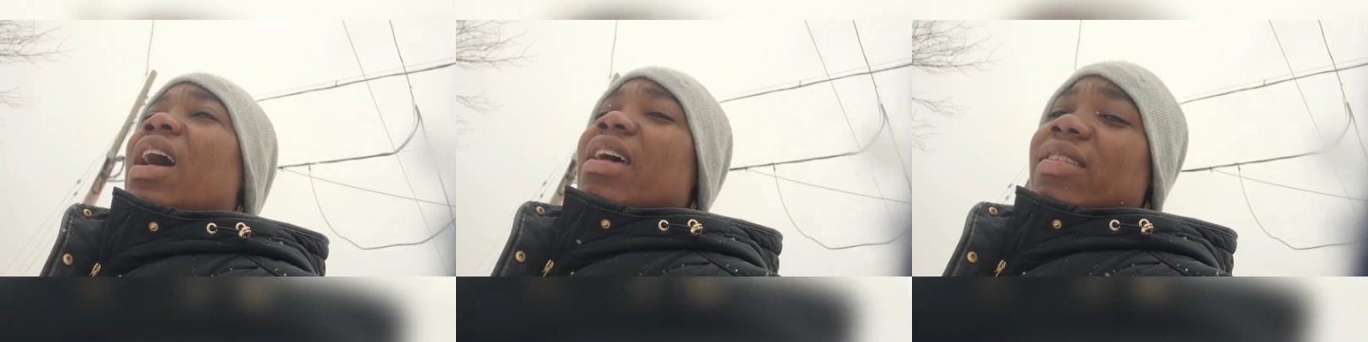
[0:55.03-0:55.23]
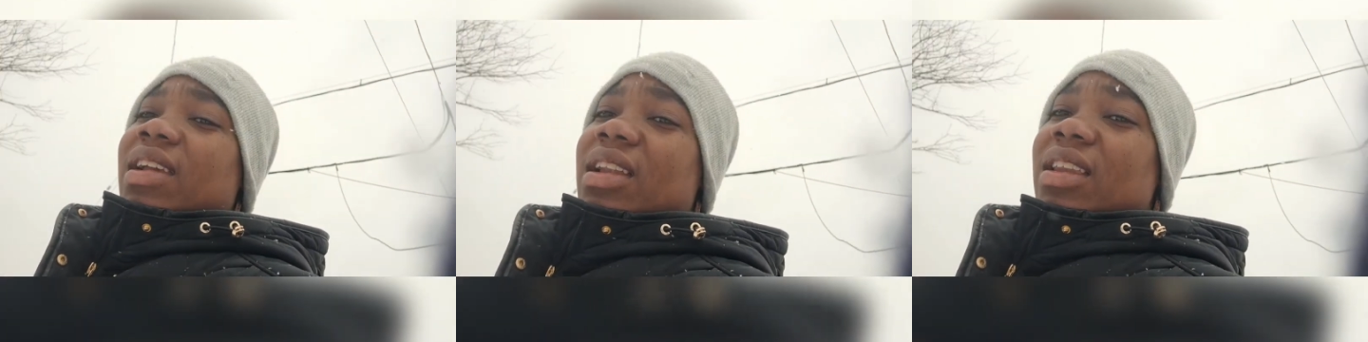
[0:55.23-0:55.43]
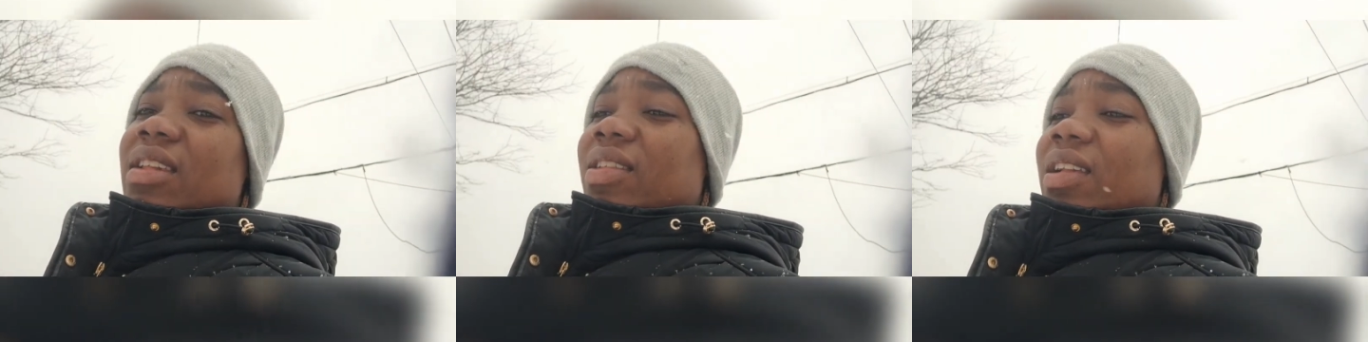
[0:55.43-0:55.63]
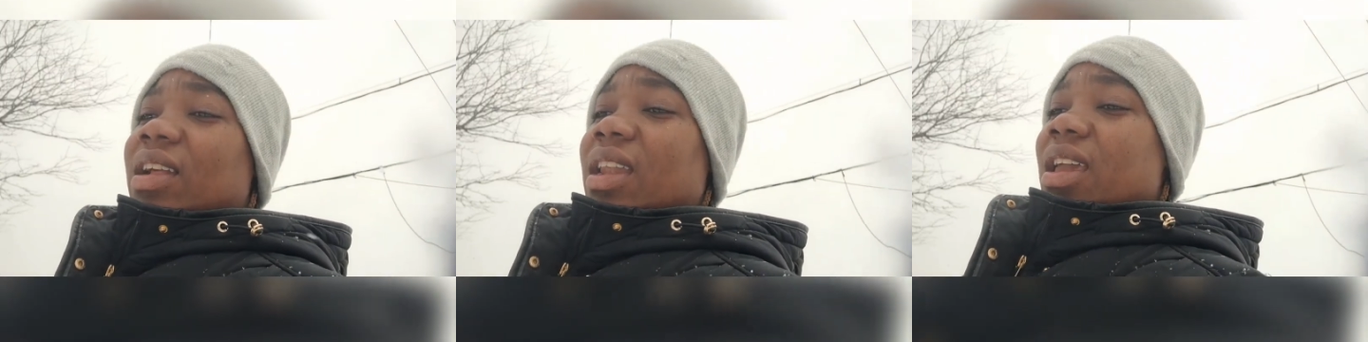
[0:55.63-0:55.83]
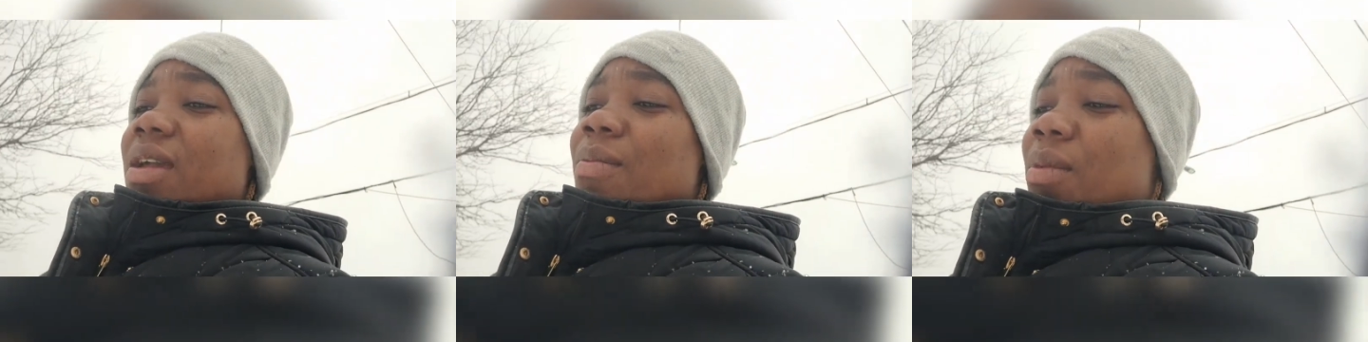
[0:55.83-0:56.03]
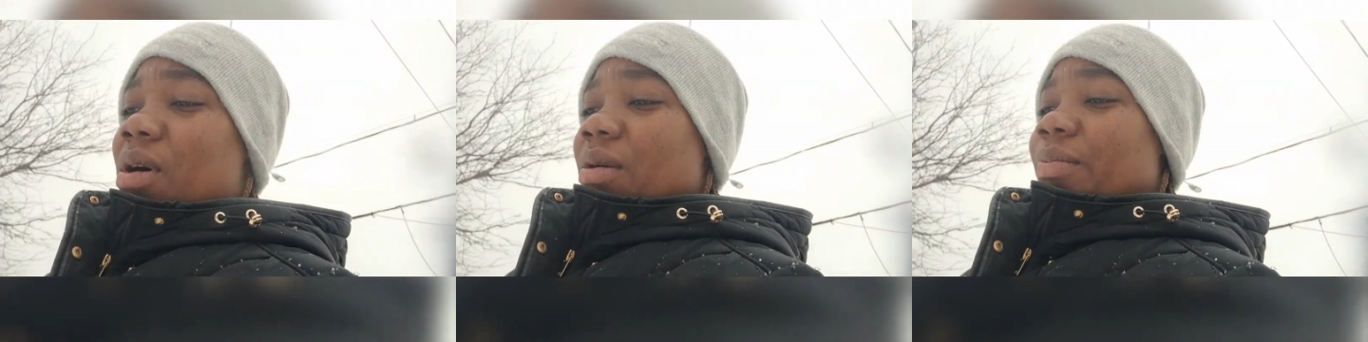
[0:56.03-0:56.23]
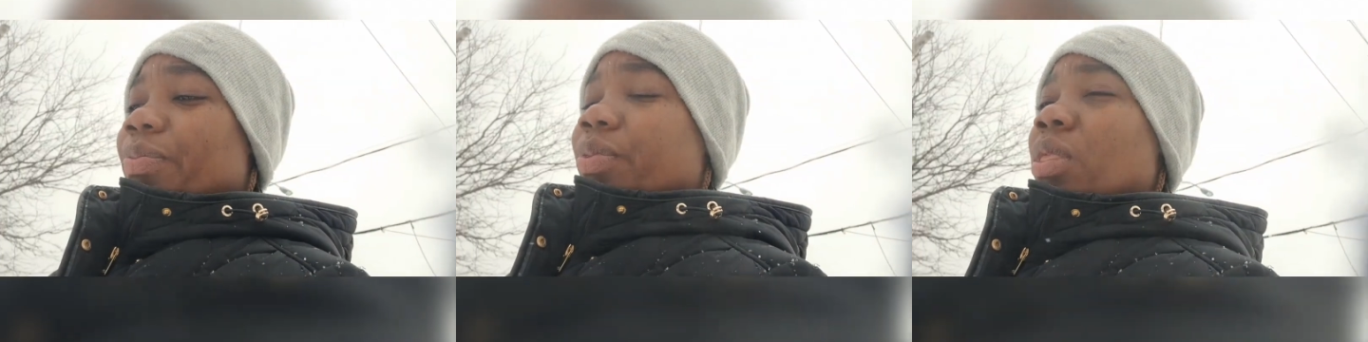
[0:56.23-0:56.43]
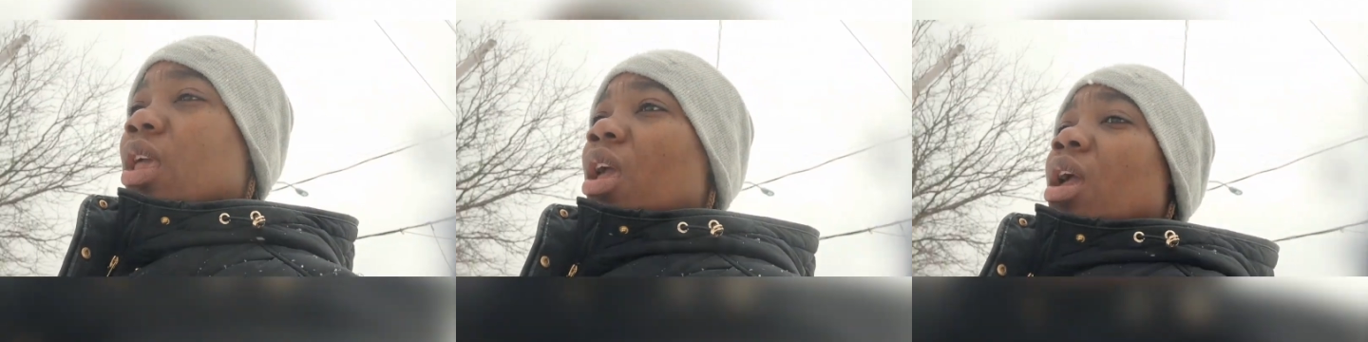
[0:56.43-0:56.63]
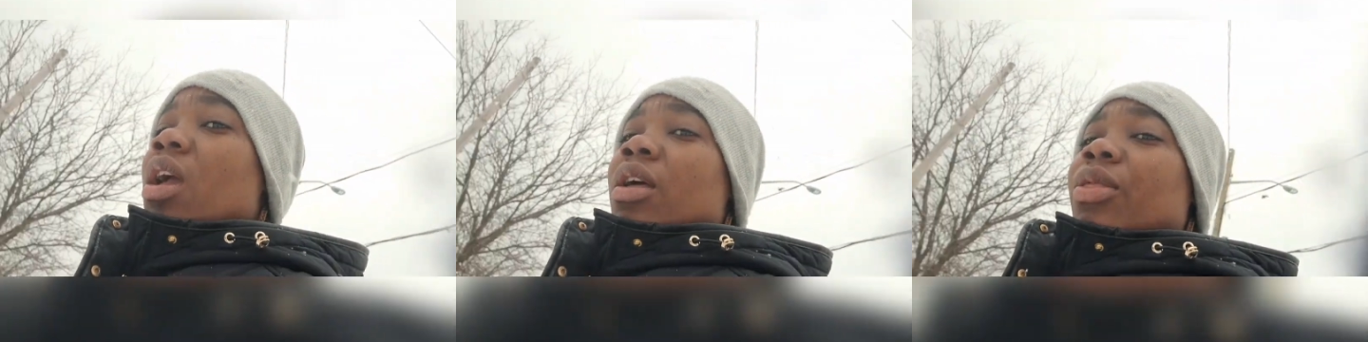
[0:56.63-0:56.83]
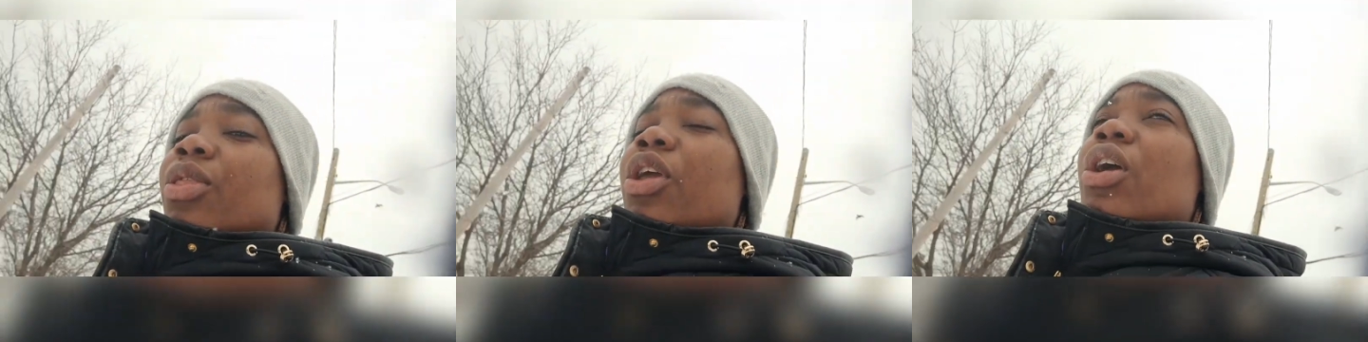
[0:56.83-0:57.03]
as a disclaimer.
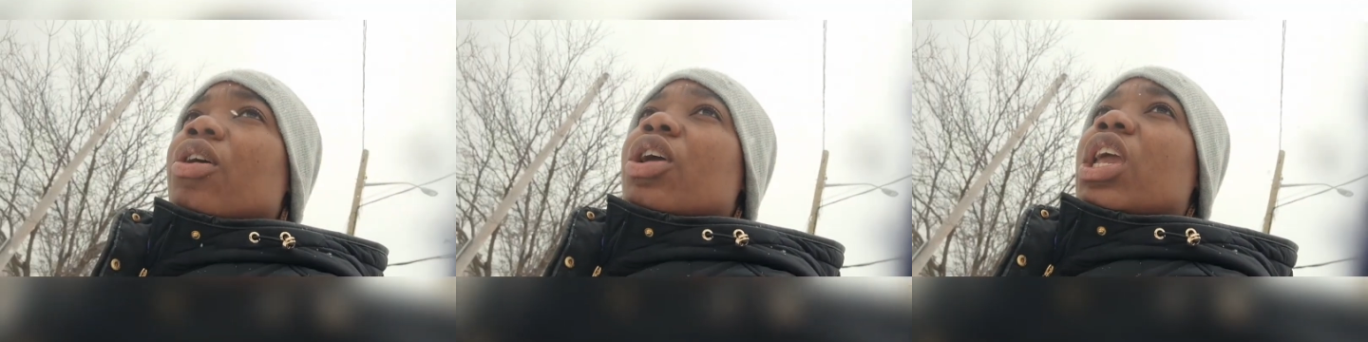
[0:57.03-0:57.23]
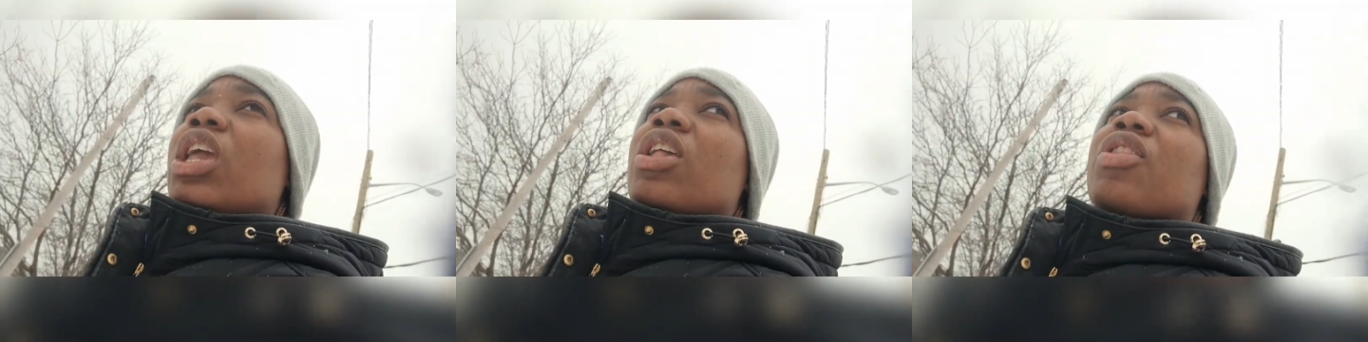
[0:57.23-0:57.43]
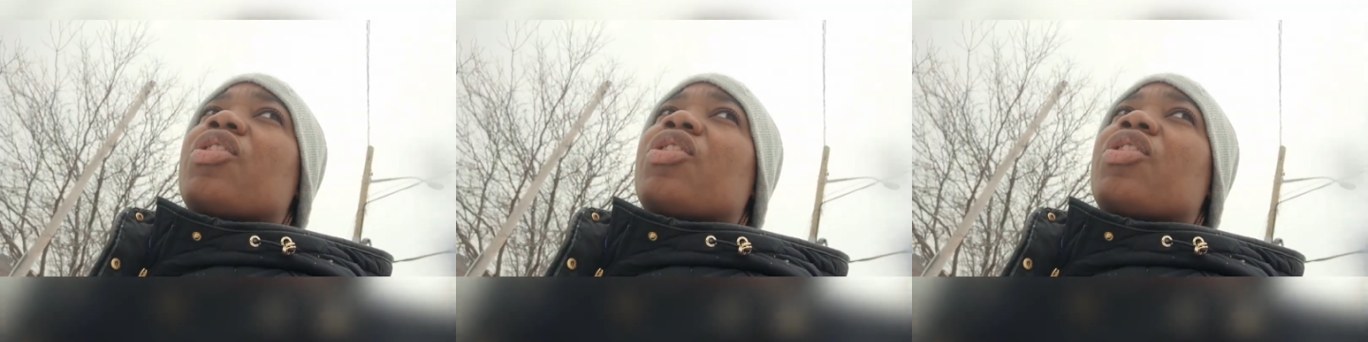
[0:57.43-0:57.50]
There is